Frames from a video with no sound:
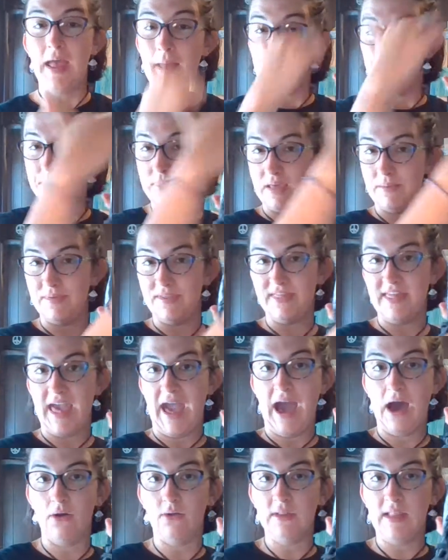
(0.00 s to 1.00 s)
Maybe the
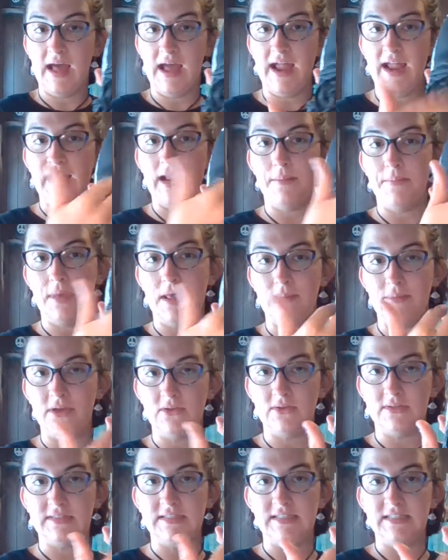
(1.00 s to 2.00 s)
outline, maybe
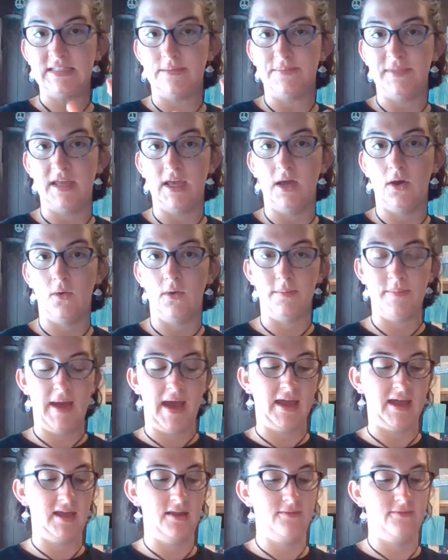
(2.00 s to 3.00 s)
you'd see something going
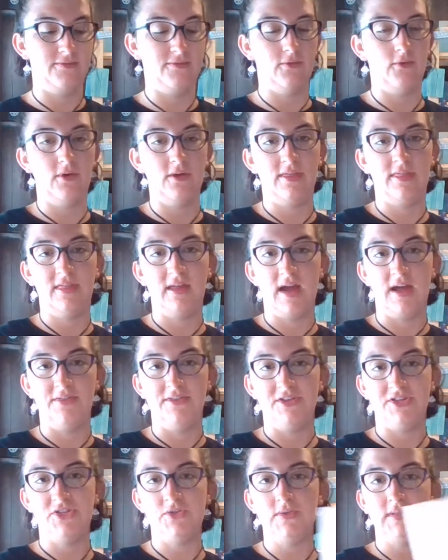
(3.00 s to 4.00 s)
back and forth on the
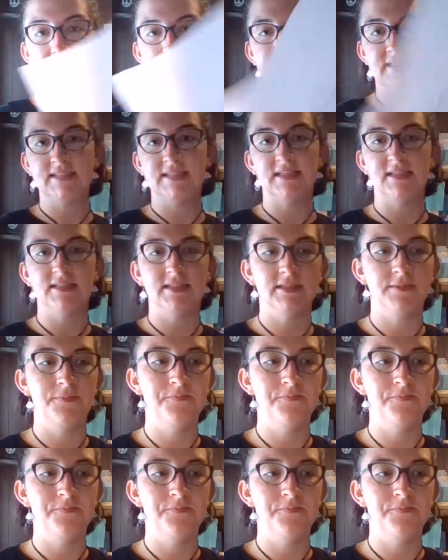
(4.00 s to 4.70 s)
shoelaces.